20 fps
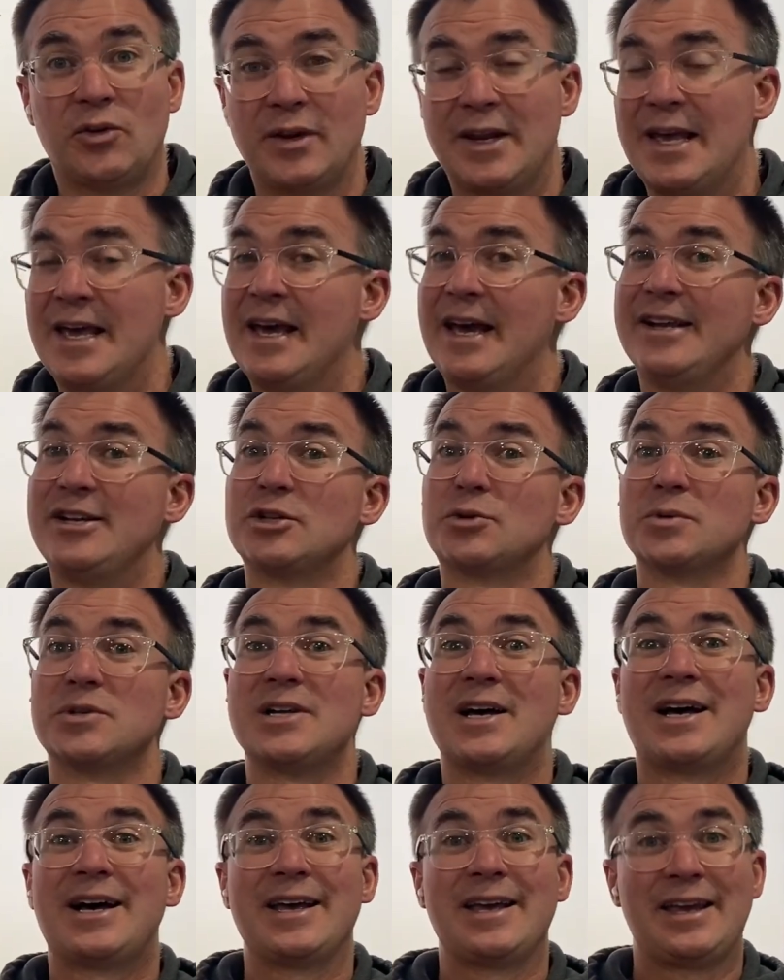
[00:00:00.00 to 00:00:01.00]
it just was
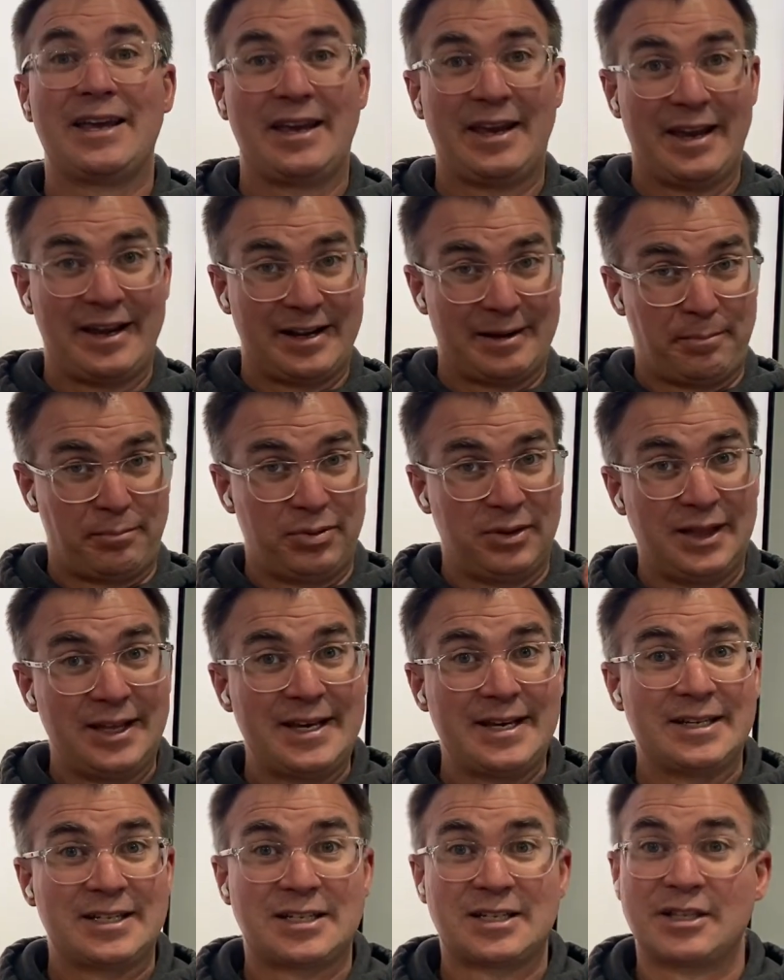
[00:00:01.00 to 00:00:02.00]
not in a
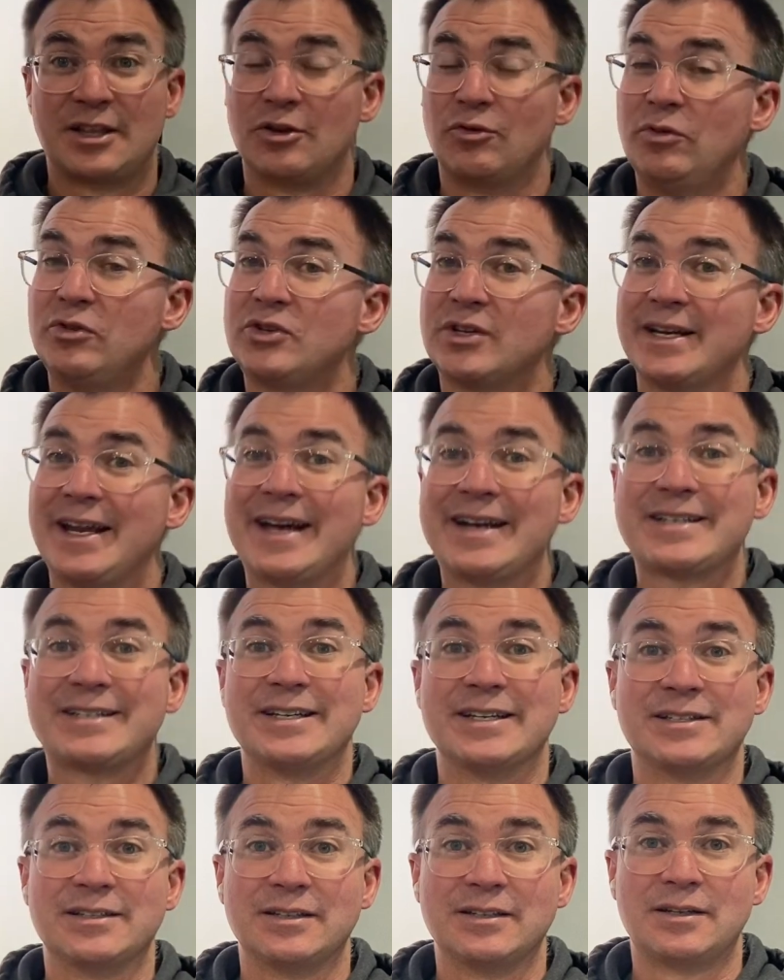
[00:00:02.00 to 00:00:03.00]
place the roots could
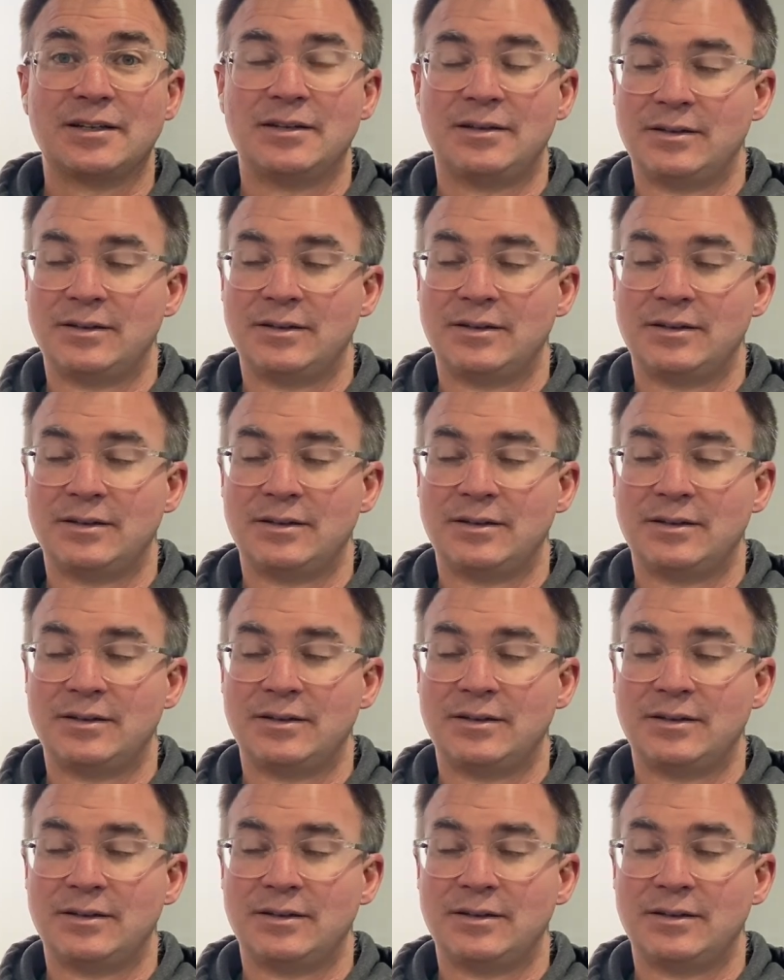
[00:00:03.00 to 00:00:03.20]
access it.